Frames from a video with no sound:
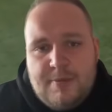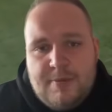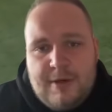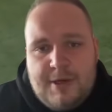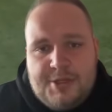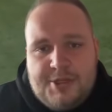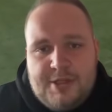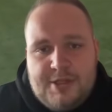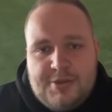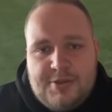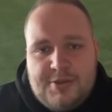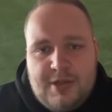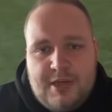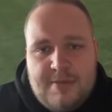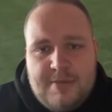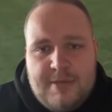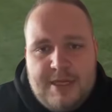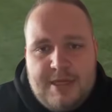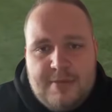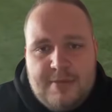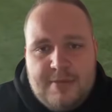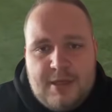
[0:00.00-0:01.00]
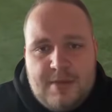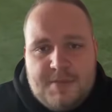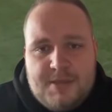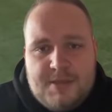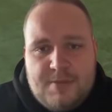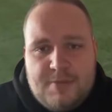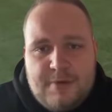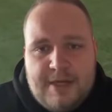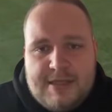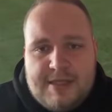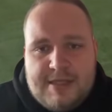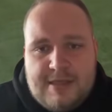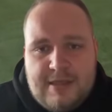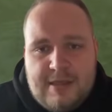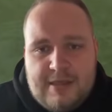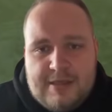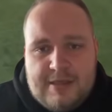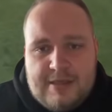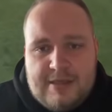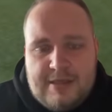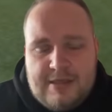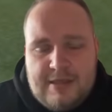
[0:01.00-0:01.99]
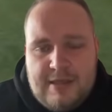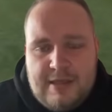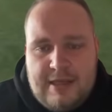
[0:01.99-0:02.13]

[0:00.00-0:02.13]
pressure, trying to make them come to press us.